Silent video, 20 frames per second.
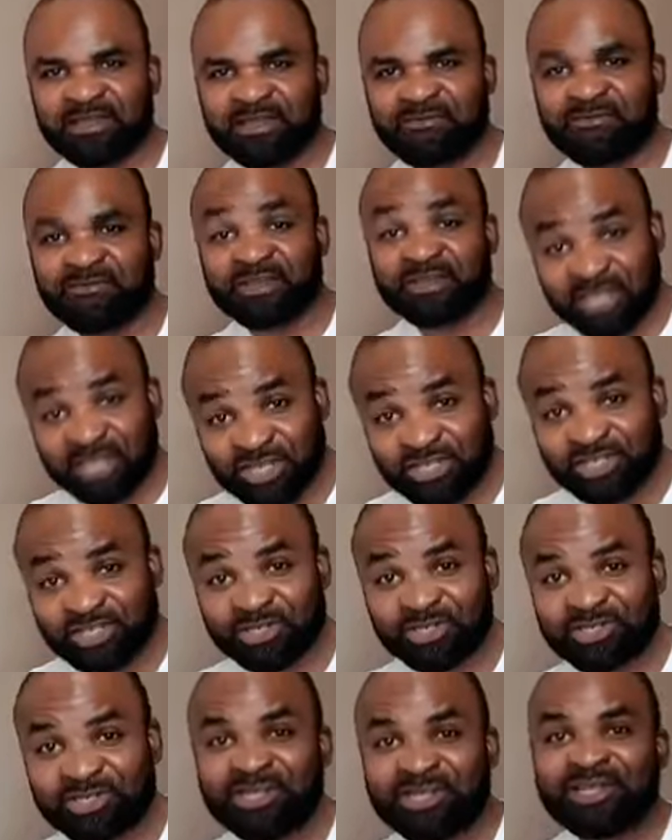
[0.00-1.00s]

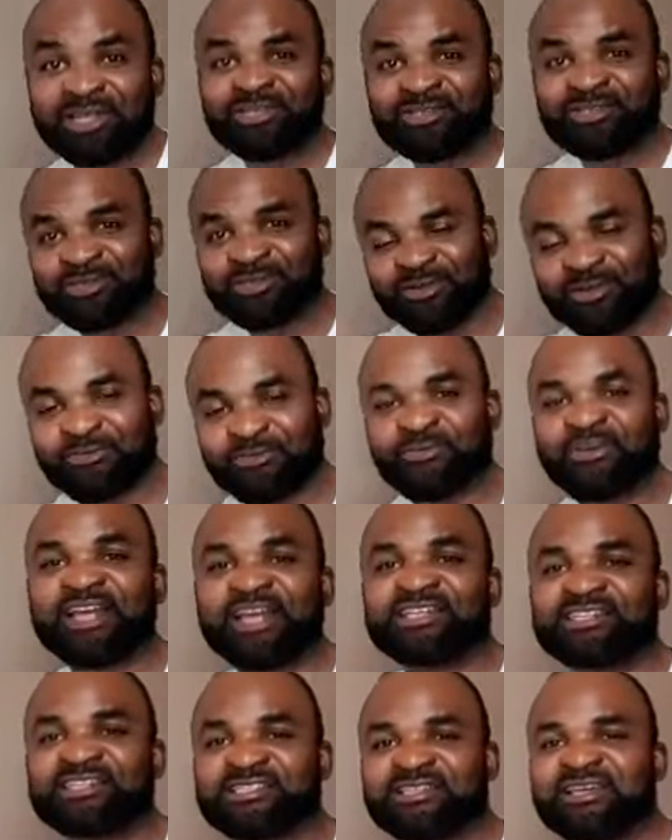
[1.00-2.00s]
invitation to your
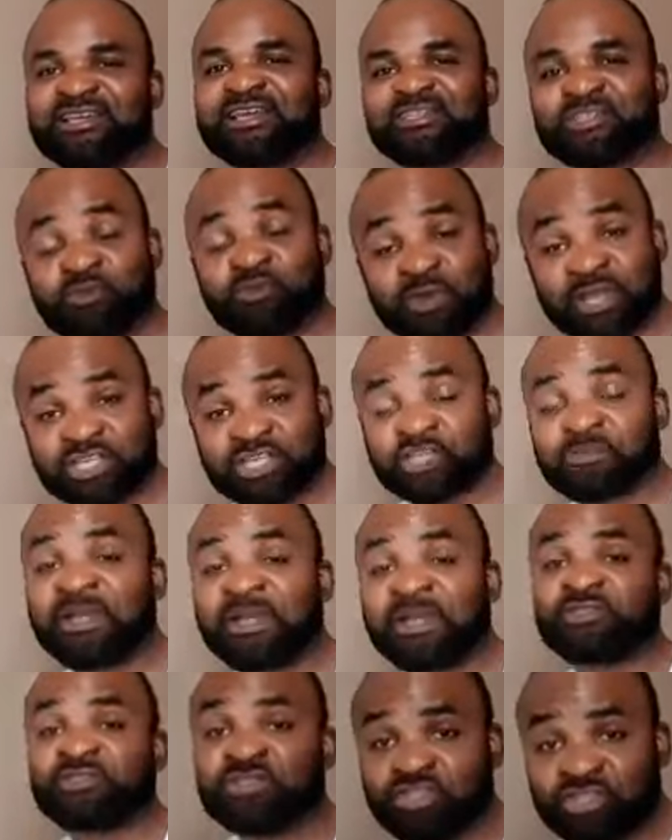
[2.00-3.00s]
friends. So we
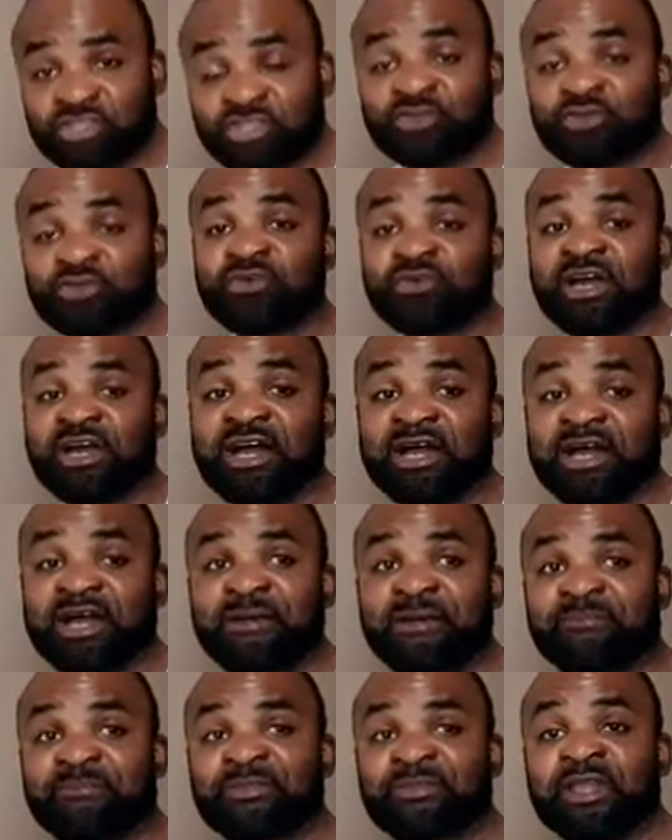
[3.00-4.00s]
expect to see you
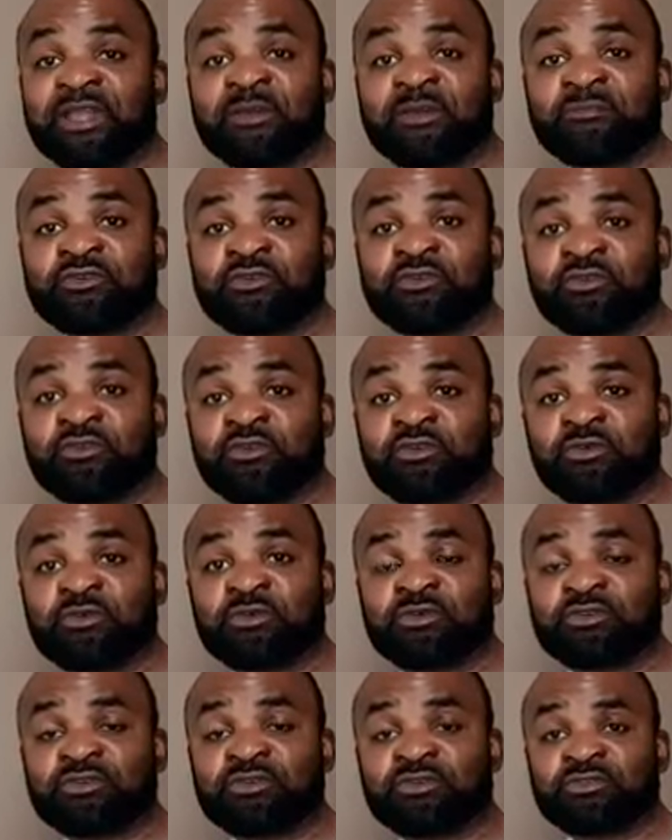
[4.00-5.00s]

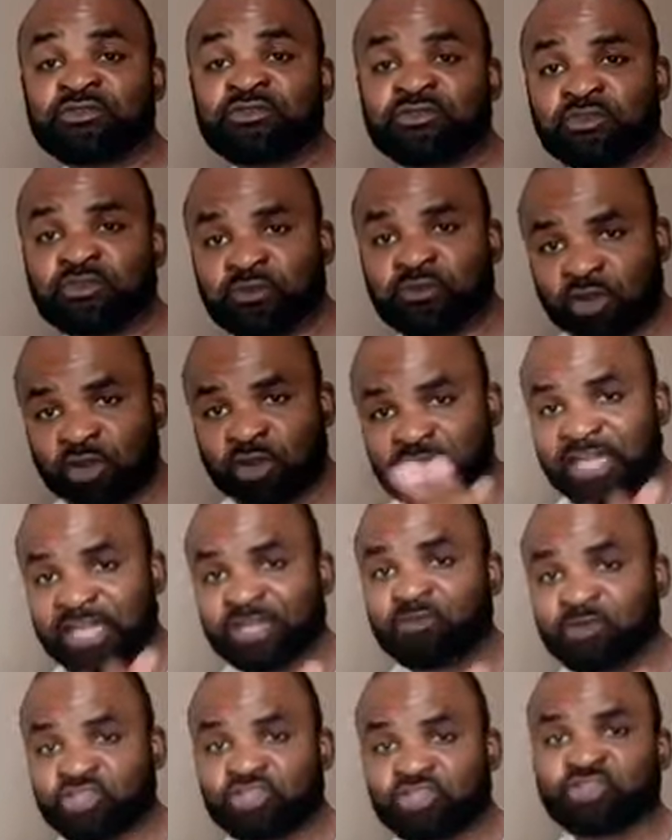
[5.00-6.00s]
to connect
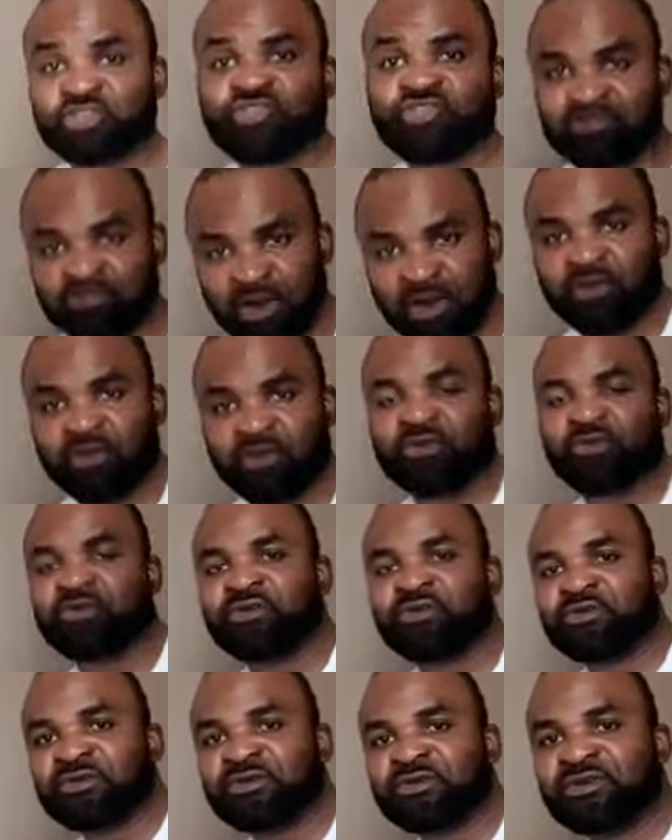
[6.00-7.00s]
with you tomorrow.
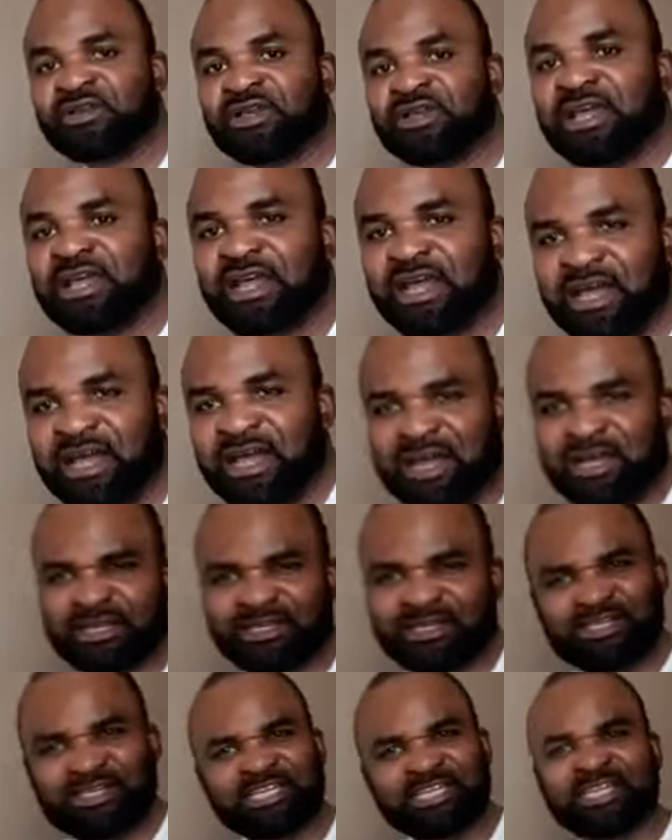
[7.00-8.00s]

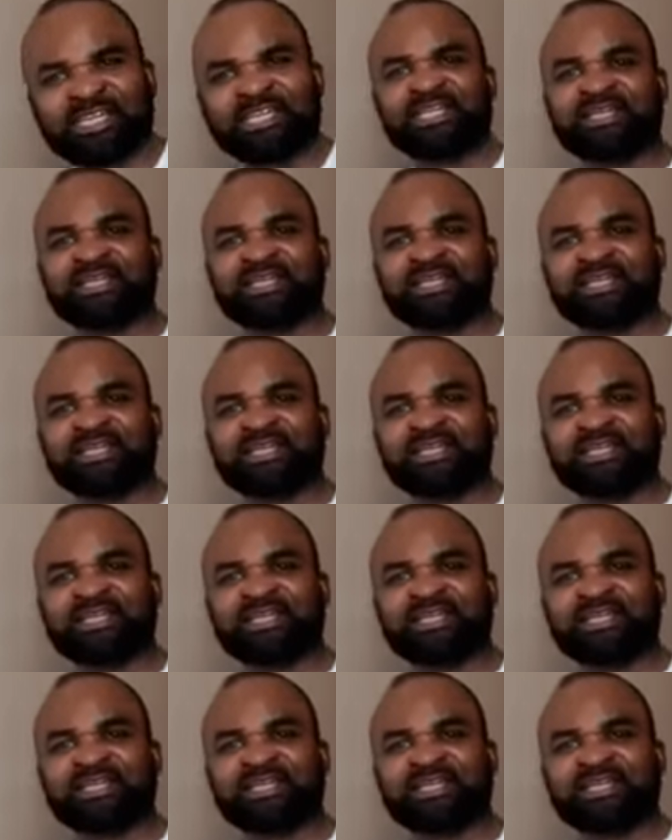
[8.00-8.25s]
They said